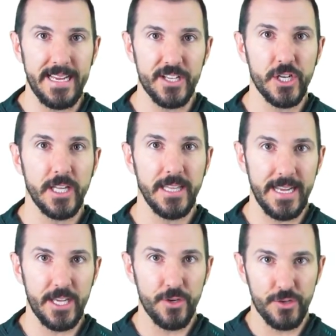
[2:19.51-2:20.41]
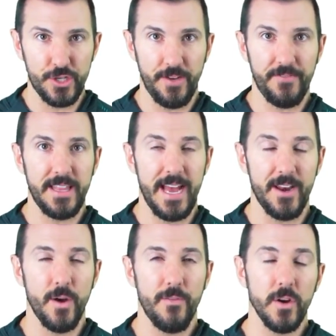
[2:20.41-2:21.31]
each click you shift
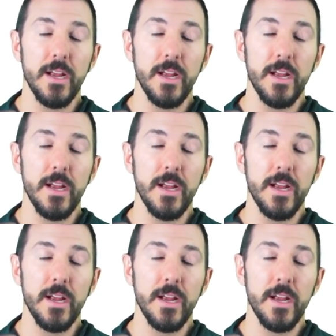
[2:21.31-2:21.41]
that over,